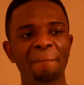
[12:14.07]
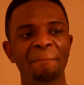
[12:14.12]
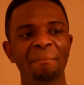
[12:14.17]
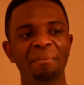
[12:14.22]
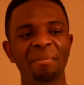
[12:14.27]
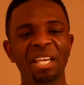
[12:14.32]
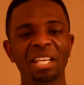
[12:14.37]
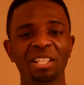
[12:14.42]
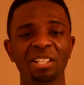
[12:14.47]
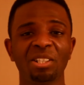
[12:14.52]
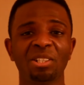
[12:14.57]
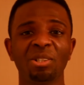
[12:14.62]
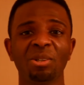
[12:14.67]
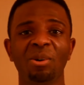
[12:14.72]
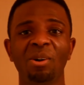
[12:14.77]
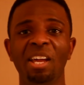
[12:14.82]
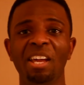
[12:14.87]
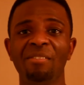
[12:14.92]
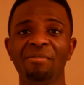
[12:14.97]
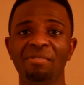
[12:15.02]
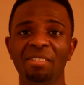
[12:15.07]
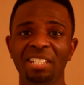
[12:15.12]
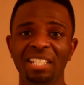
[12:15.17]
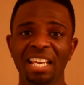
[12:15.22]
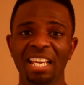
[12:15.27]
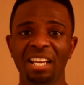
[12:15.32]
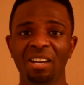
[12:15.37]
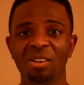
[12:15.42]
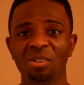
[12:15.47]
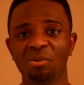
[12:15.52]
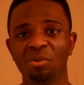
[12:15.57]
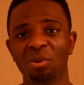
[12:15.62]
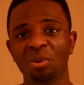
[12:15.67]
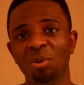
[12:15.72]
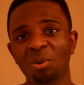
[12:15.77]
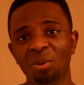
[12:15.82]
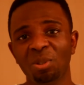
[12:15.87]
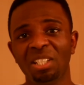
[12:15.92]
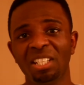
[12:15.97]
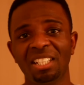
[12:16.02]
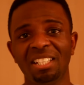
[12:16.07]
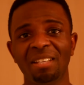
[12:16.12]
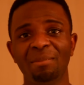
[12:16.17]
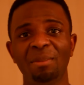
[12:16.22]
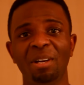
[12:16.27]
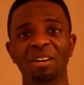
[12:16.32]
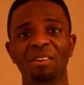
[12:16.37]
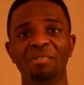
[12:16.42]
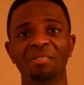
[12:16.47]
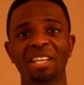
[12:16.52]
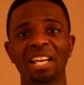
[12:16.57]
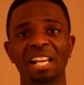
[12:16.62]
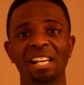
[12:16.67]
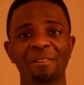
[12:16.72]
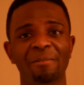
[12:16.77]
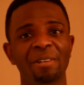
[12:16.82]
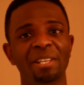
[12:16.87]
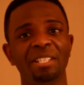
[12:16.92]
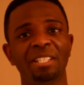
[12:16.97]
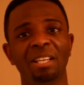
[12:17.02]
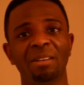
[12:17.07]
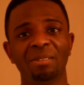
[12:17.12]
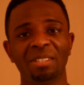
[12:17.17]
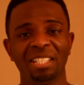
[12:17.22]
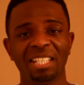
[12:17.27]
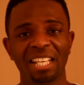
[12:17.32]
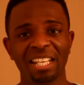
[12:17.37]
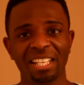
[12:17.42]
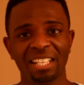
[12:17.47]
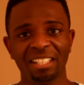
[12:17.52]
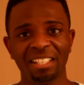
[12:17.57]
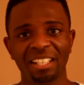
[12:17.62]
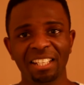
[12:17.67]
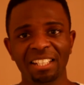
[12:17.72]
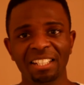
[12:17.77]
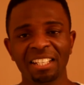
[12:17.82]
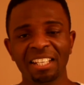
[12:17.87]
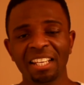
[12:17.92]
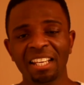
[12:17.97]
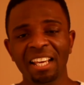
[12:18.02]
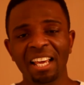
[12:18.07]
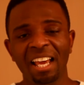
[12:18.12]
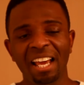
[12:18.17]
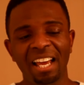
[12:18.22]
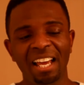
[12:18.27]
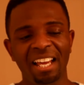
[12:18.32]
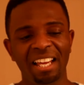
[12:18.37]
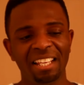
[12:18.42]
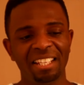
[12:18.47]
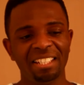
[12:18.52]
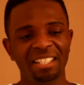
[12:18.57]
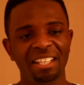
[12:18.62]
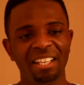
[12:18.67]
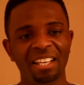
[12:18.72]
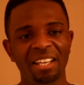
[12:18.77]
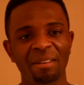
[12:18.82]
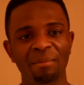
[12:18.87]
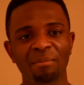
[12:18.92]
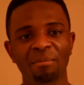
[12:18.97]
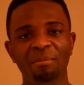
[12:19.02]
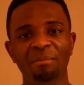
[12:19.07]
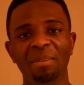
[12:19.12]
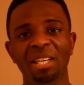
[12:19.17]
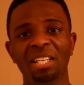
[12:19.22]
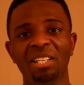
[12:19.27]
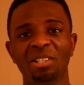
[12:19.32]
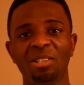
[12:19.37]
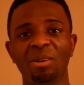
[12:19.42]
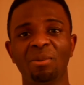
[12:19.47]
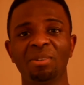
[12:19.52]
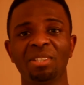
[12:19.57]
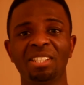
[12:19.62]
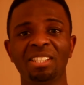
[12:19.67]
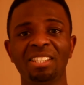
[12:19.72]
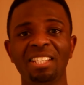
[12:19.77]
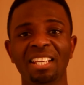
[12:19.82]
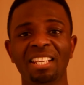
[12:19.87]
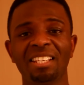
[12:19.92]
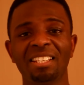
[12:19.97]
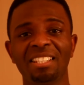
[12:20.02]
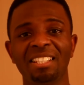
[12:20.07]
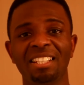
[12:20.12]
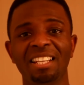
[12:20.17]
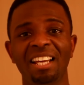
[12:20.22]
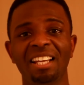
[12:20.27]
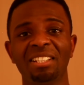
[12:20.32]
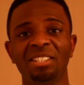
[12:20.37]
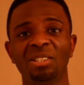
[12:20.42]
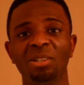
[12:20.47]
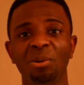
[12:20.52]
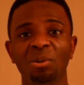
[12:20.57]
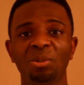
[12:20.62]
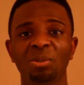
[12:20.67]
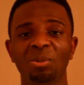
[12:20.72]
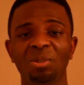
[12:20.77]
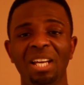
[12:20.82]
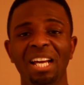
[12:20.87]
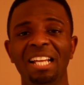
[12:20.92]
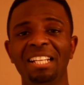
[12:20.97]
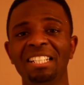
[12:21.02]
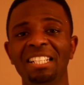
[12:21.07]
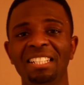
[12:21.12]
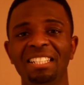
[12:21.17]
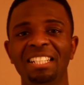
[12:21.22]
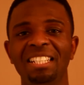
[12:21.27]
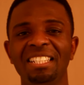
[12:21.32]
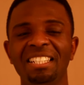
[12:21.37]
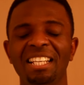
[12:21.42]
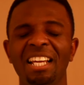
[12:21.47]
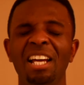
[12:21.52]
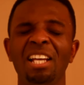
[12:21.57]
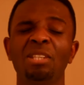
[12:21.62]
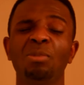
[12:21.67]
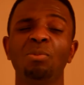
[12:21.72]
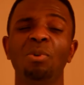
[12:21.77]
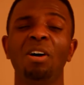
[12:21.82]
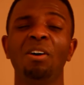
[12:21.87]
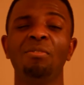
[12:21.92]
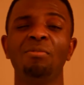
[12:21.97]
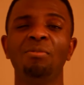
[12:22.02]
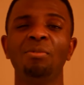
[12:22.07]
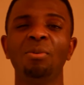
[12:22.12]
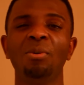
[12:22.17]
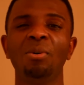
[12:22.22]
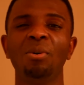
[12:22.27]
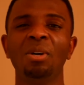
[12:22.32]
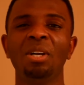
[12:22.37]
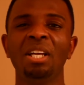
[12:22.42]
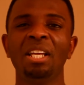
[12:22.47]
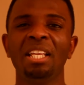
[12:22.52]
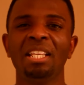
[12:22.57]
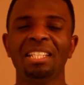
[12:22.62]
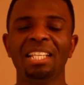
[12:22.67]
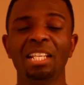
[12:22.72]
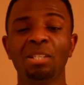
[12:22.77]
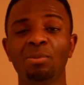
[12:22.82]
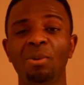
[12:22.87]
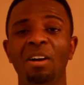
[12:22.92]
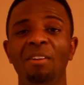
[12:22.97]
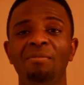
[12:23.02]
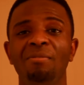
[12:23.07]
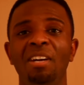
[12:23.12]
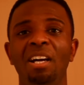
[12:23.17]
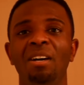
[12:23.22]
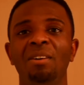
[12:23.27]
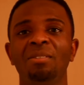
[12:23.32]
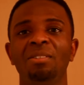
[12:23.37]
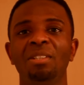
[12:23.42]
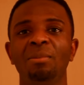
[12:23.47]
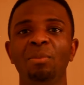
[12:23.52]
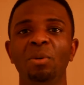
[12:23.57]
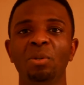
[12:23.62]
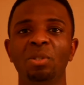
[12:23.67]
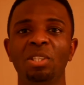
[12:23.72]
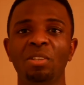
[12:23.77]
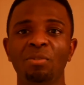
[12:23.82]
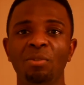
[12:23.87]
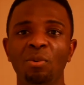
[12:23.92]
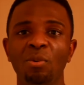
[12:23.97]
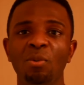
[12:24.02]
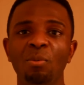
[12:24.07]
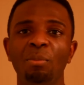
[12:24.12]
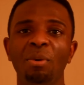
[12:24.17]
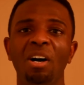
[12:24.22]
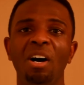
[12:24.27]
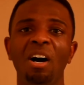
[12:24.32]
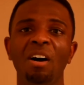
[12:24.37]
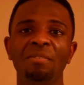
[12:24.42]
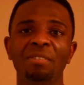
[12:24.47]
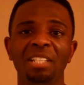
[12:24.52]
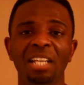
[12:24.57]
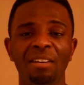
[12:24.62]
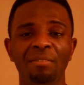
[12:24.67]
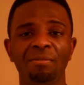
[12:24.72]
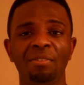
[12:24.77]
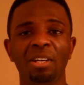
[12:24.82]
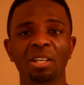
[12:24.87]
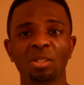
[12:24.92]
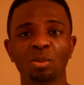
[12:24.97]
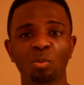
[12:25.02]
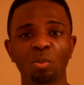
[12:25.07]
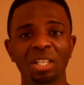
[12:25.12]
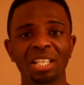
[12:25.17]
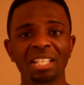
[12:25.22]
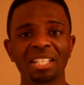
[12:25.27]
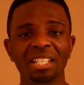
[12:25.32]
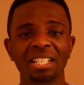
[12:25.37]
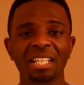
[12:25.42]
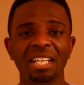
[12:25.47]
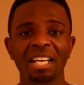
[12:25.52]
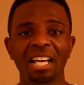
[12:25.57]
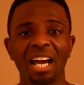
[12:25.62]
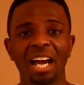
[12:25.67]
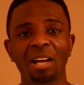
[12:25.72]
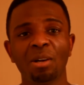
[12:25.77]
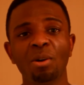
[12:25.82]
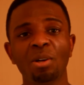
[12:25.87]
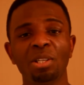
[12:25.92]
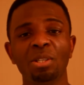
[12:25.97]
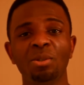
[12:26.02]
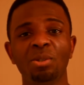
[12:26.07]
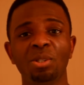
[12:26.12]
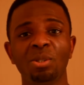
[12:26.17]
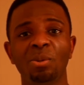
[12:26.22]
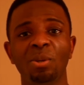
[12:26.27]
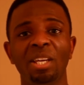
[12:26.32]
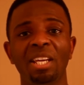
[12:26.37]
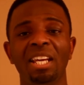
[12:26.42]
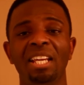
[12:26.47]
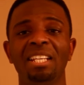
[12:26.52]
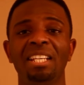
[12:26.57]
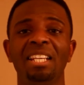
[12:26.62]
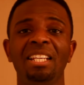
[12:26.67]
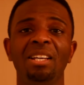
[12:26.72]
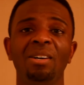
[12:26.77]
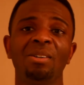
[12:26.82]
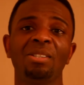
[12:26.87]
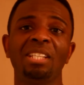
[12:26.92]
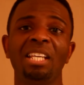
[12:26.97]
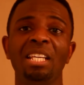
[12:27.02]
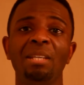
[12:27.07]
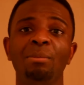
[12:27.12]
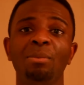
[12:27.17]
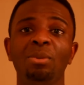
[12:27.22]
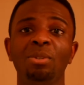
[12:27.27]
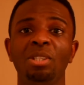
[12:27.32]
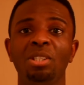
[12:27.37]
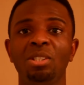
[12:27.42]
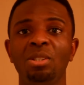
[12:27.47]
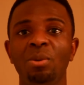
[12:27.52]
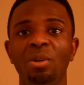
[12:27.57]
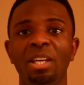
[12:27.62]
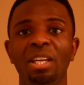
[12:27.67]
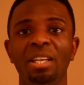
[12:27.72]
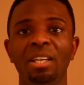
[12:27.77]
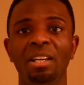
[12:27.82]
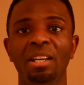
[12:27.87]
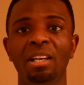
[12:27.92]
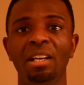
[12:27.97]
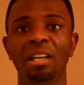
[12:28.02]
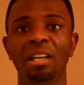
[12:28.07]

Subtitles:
making sure every day I was recording the amount of calories I was taking in, and making sure I was sticking to that total that I needed. That's what I found the most difficult. But after that first week, I got used to it, and then I was able to do it